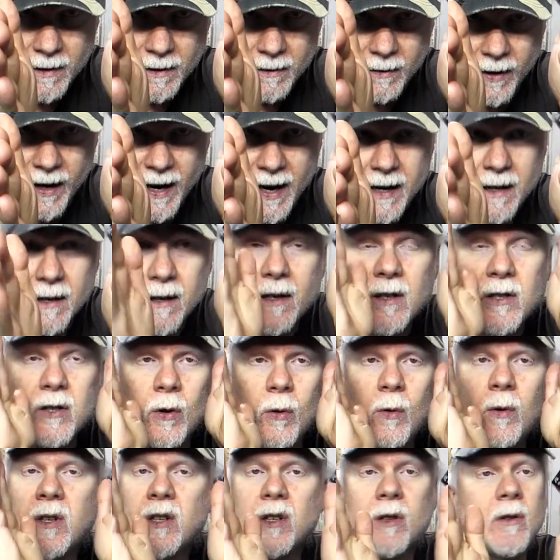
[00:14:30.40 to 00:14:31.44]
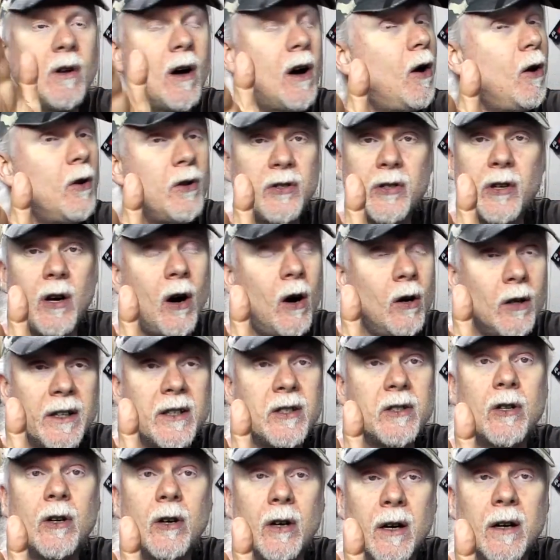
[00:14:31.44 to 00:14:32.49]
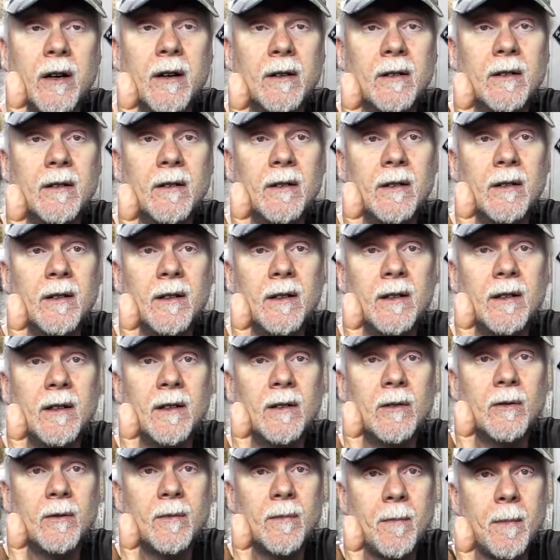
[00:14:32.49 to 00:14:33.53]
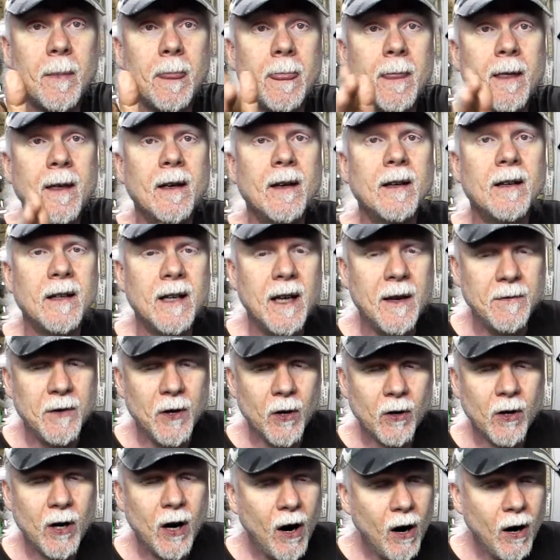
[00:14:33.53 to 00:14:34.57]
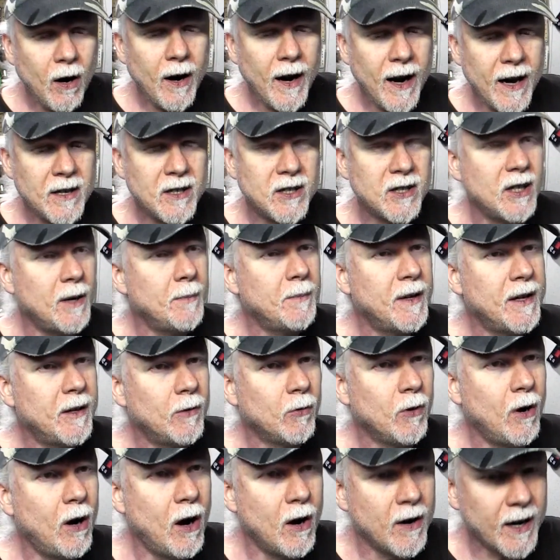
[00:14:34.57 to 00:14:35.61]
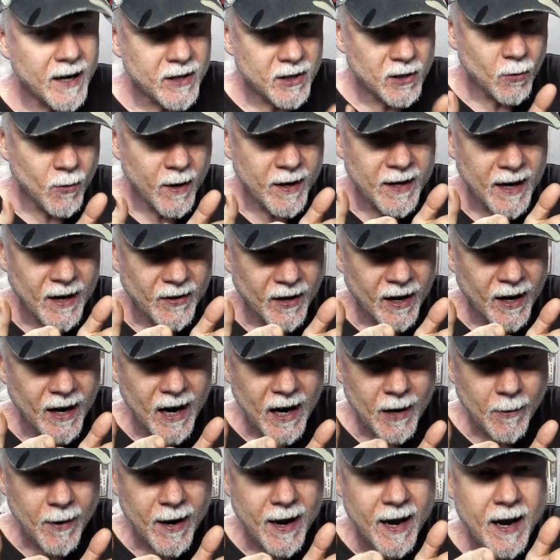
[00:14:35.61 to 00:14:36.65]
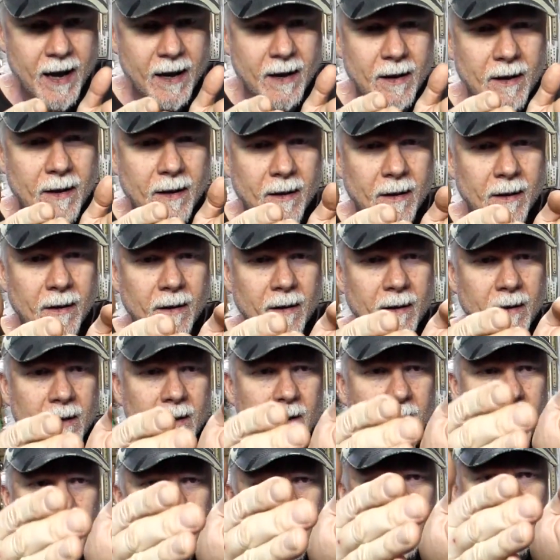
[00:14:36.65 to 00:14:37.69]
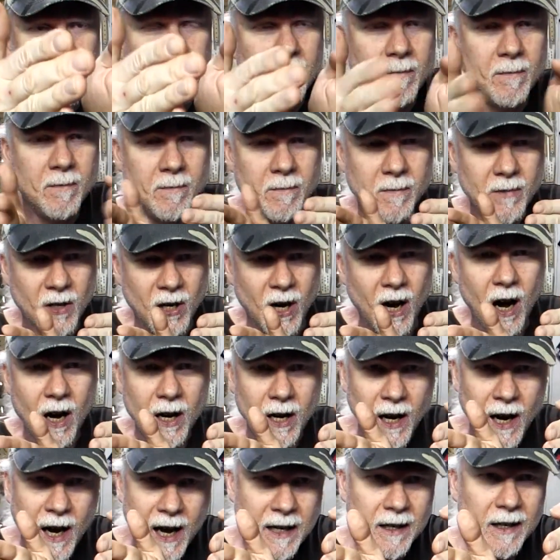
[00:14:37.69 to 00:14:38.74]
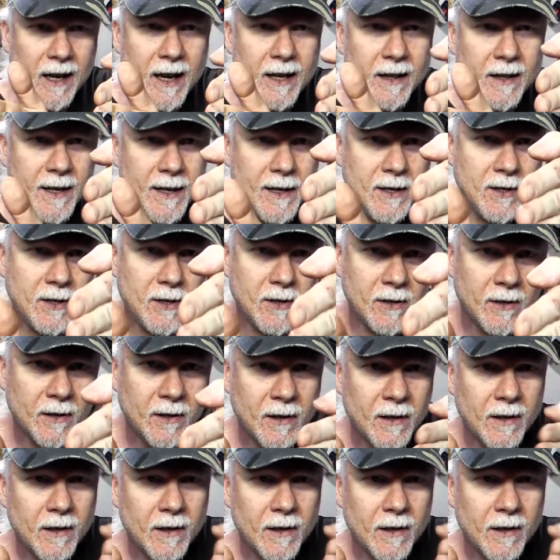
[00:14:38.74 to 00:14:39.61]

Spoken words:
Right, so it's all is good. If your car has something wrong and it's going down the highway cockeyed like this,